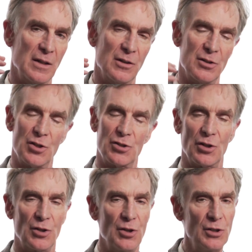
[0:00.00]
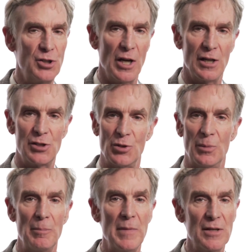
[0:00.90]
And there's just a good chance
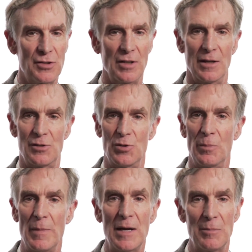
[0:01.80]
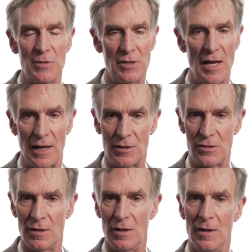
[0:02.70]
you'll miss things, you'll make
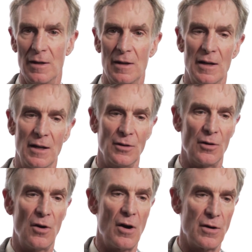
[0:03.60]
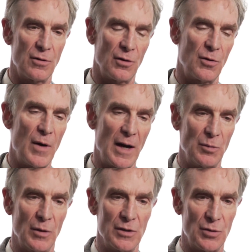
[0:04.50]
mistakes, and they're harder to
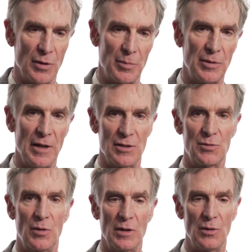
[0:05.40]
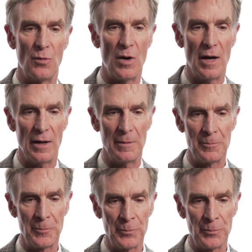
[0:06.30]
correct once they're in place. What you want,